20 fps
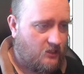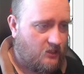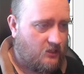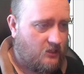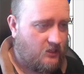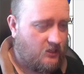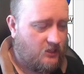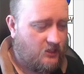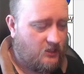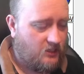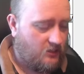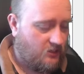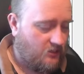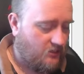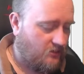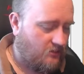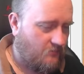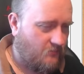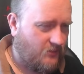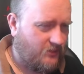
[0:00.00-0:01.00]

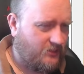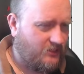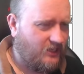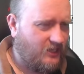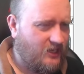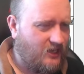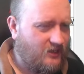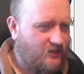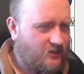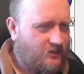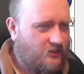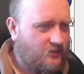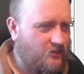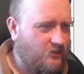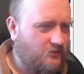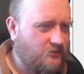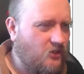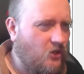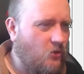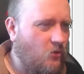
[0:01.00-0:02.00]
But again,
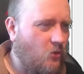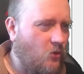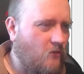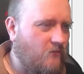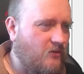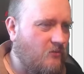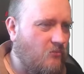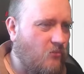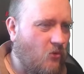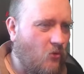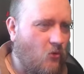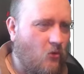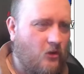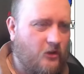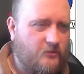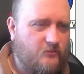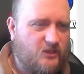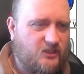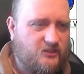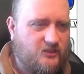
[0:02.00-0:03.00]
don't go
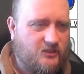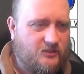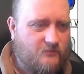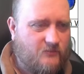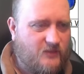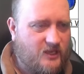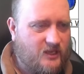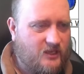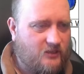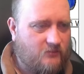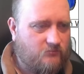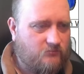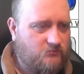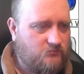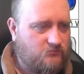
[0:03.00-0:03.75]
overboard, but don't be